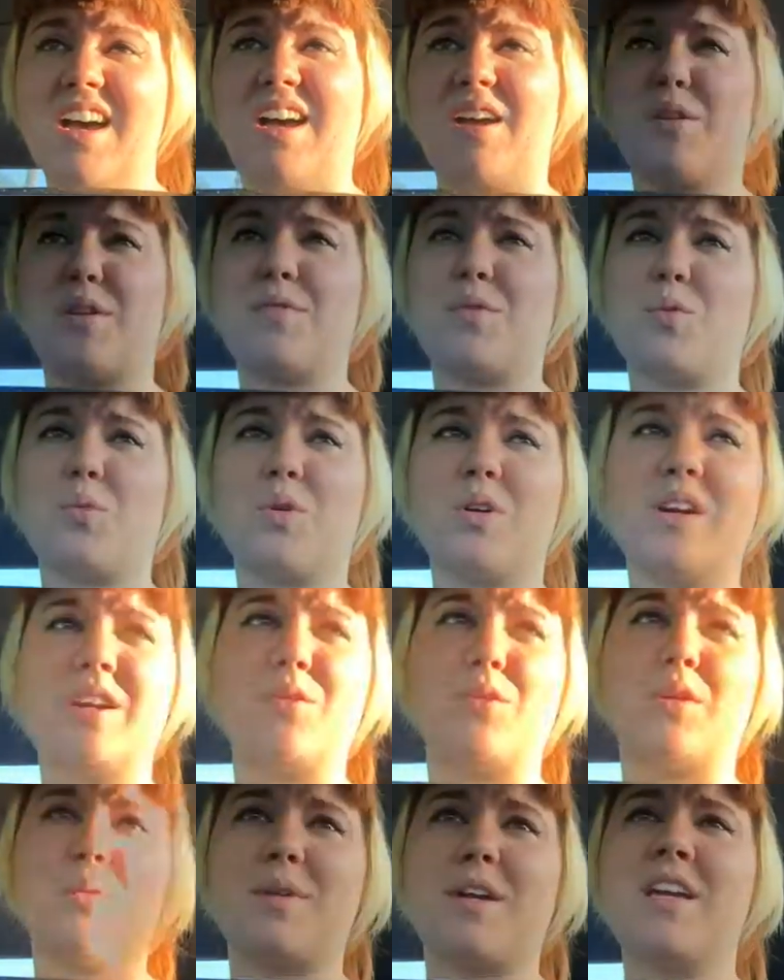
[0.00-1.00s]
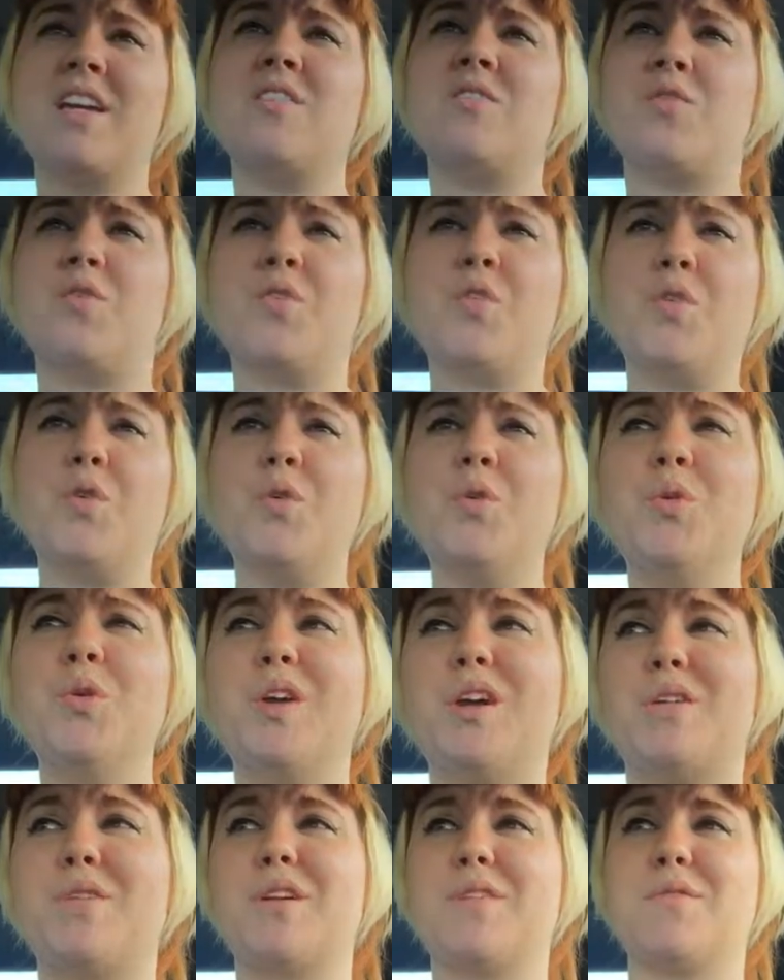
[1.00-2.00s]
I don't have to worry where I'm getting food.
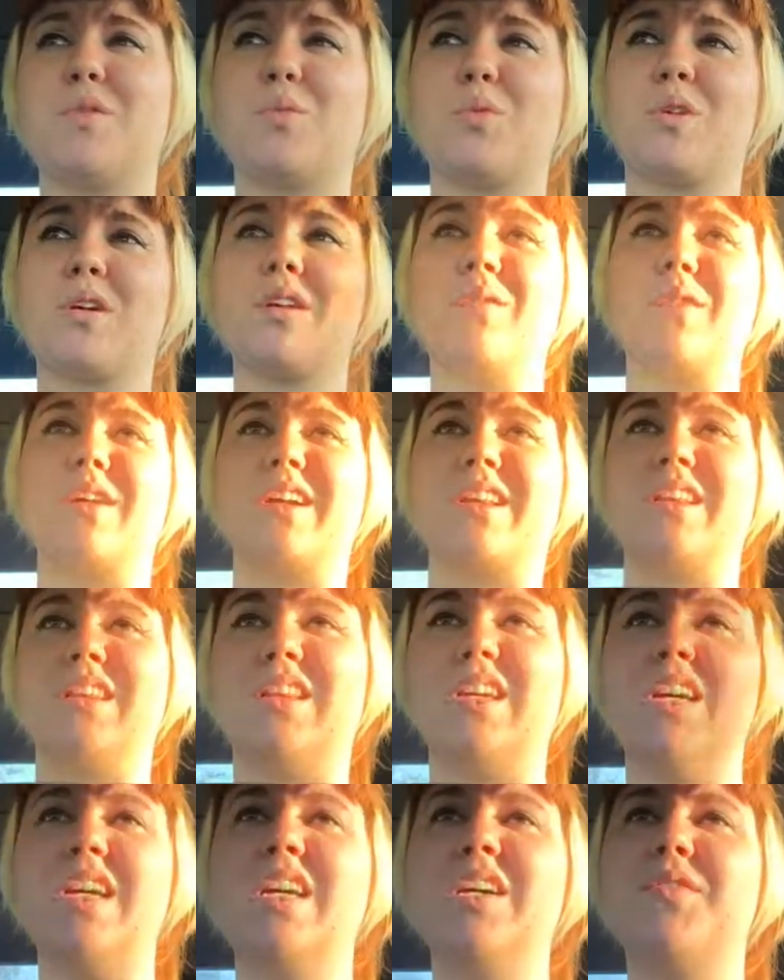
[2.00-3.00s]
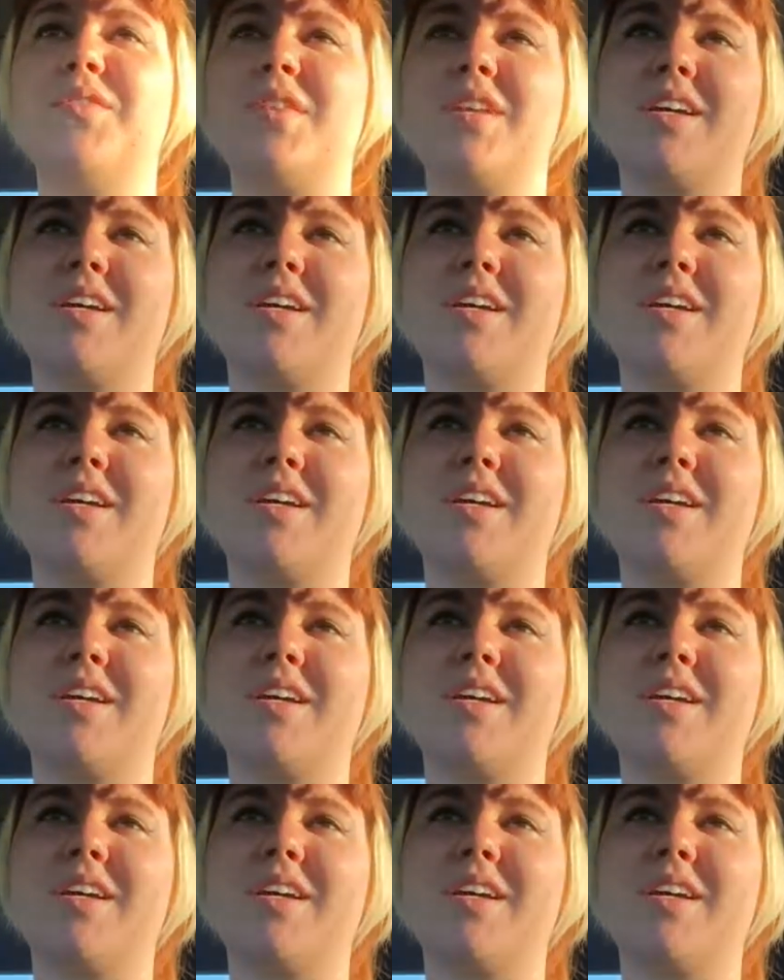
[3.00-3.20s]
I don't have to worry where I live.